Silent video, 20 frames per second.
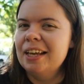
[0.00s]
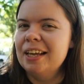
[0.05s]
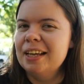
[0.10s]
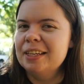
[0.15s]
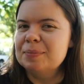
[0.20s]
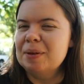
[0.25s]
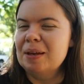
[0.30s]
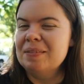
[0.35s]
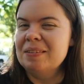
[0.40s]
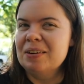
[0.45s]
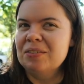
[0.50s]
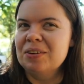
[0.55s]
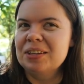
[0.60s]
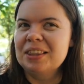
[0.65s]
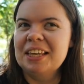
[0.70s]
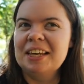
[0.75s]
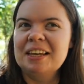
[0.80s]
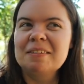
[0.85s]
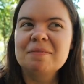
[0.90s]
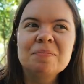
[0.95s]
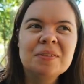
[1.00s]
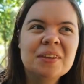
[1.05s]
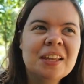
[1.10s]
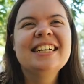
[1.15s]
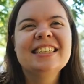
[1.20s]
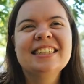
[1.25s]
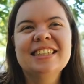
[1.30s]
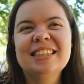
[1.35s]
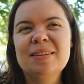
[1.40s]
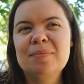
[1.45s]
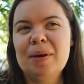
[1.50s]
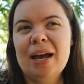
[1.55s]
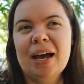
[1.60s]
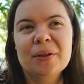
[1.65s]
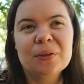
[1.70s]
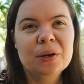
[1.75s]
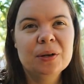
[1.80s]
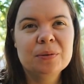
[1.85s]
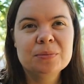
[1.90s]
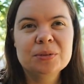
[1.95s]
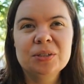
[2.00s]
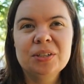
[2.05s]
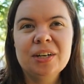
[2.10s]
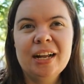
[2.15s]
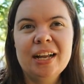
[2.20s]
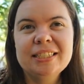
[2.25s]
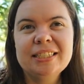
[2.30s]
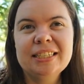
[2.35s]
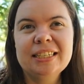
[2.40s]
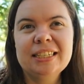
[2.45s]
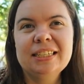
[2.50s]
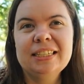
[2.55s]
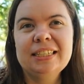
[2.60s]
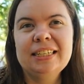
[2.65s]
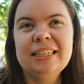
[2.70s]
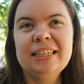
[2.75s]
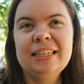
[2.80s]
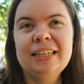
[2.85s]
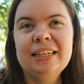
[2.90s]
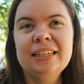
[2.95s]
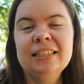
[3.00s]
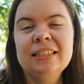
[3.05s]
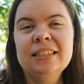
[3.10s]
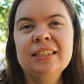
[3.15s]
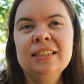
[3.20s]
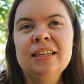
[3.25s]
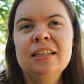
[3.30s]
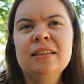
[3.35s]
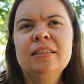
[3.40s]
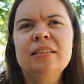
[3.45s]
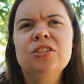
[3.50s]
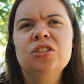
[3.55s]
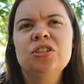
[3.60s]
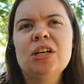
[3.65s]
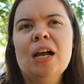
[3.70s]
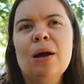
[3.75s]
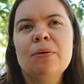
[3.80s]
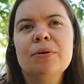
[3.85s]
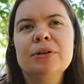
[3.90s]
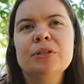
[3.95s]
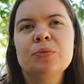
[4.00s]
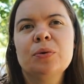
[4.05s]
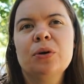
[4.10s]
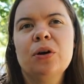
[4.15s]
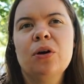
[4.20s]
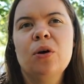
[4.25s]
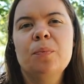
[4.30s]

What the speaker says: is my favorite thing. The bathrooms are nice and clean. The showers weren't